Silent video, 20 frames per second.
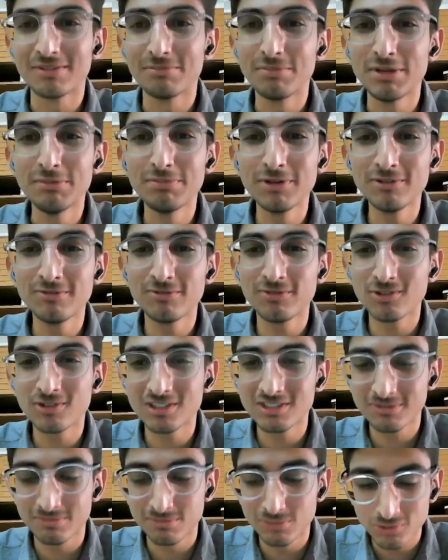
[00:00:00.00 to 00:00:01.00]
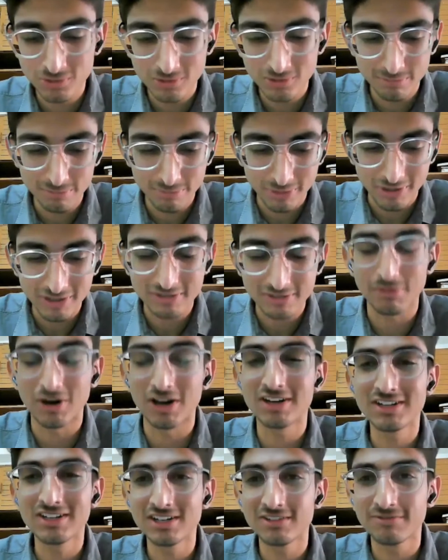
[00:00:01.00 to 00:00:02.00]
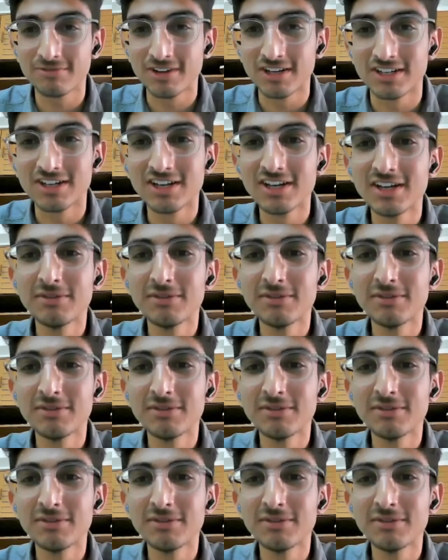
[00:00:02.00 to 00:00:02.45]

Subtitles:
People focus more on product market fit,